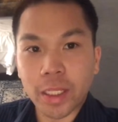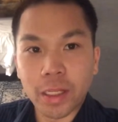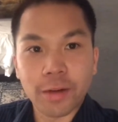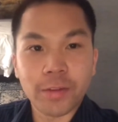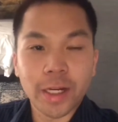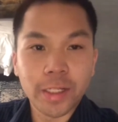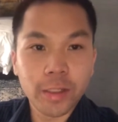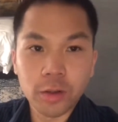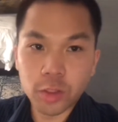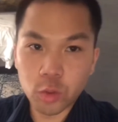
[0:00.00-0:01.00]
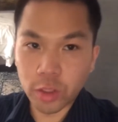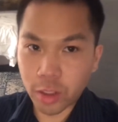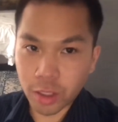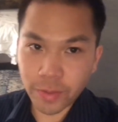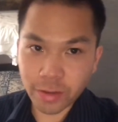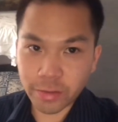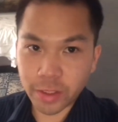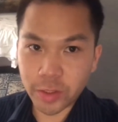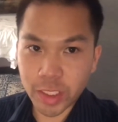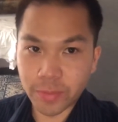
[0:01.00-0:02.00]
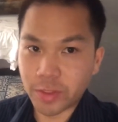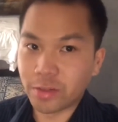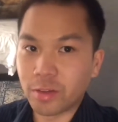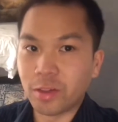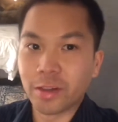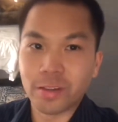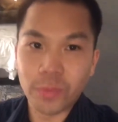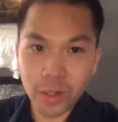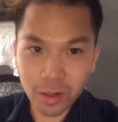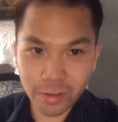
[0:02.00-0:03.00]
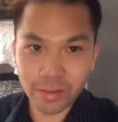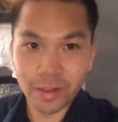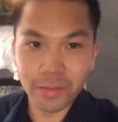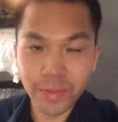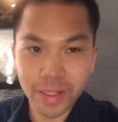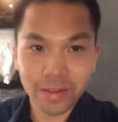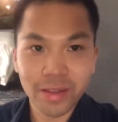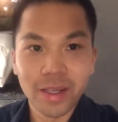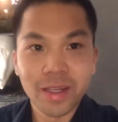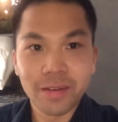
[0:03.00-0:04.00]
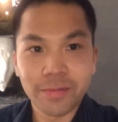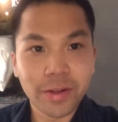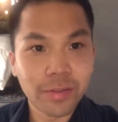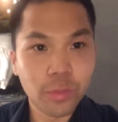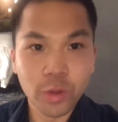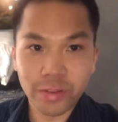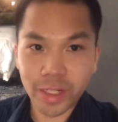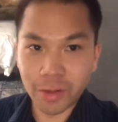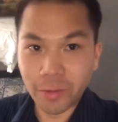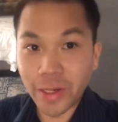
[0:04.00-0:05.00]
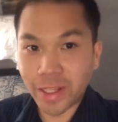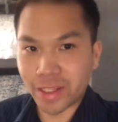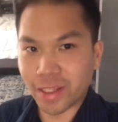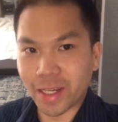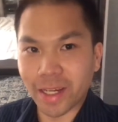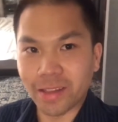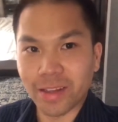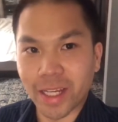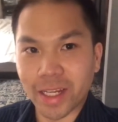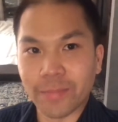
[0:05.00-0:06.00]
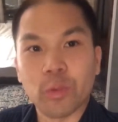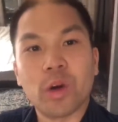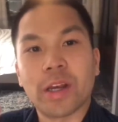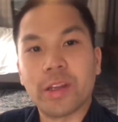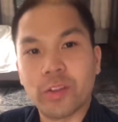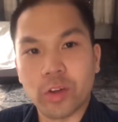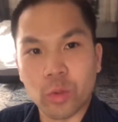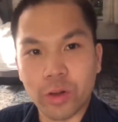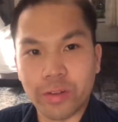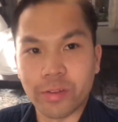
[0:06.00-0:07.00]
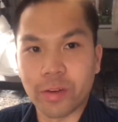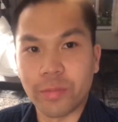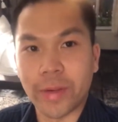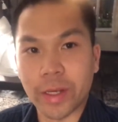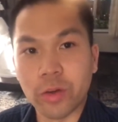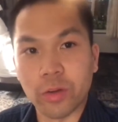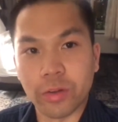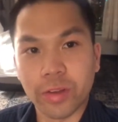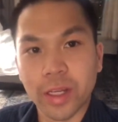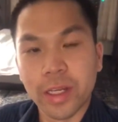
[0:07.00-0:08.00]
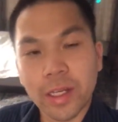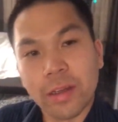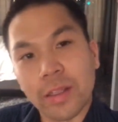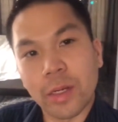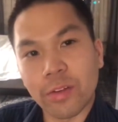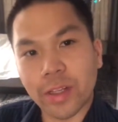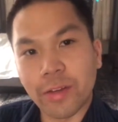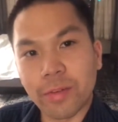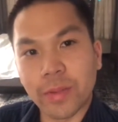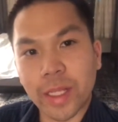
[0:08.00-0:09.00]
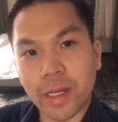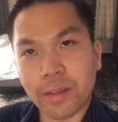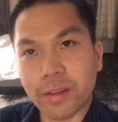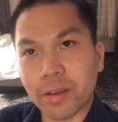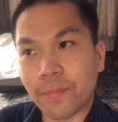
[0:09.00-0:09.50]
left, I did go to a CarMax dealership just to look at some cars a little bit. Found some ones that I really liked, and I'm working towards some of my goals. Now, aside from that,